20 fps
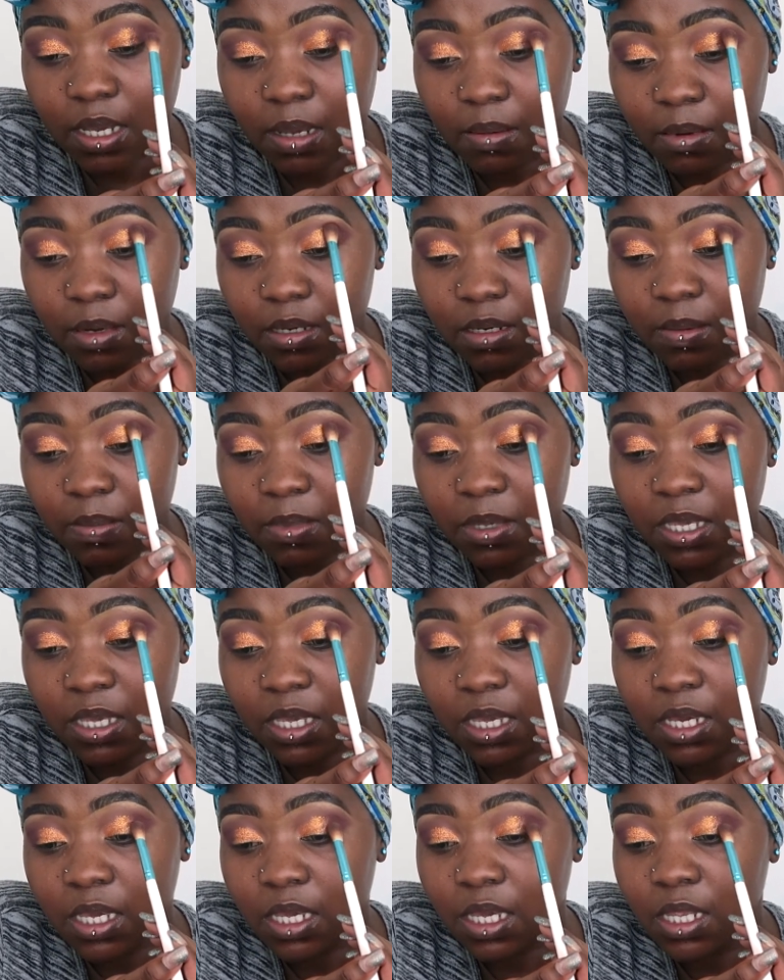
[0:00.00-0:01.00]
I'm gonna be
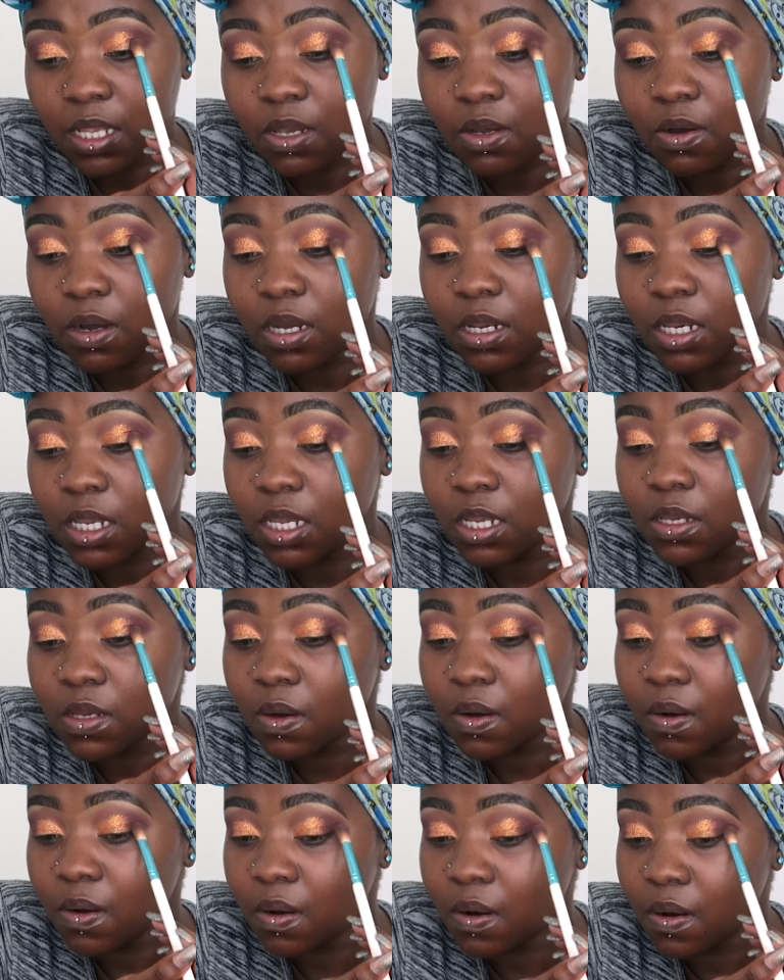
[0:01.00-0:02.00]
here
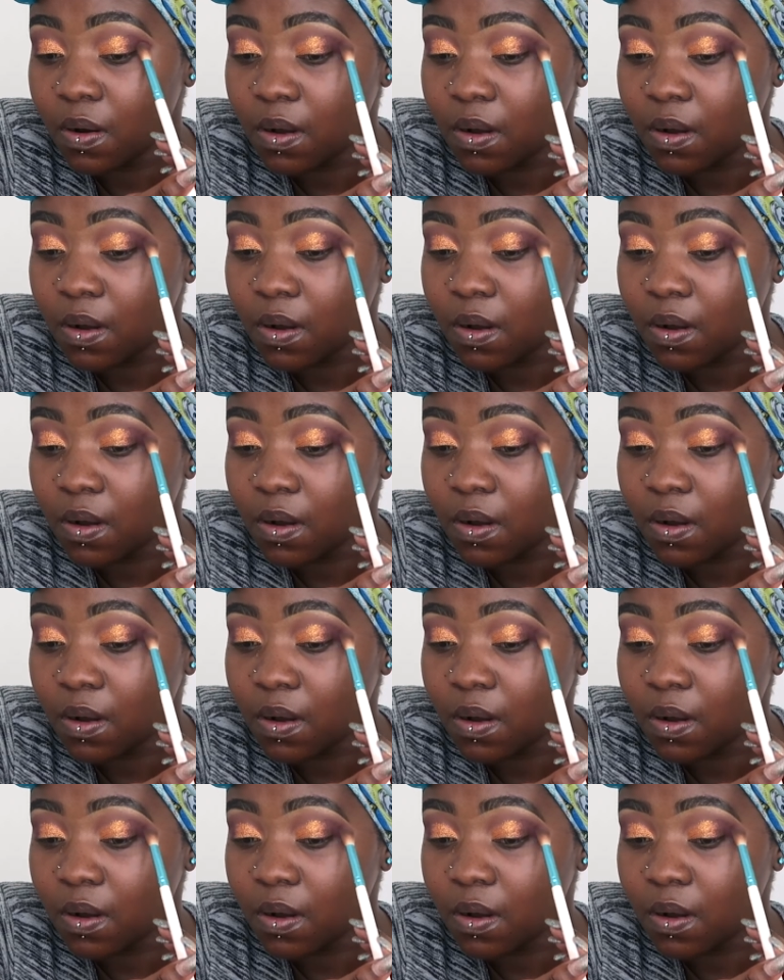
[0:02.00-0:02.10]
incognito.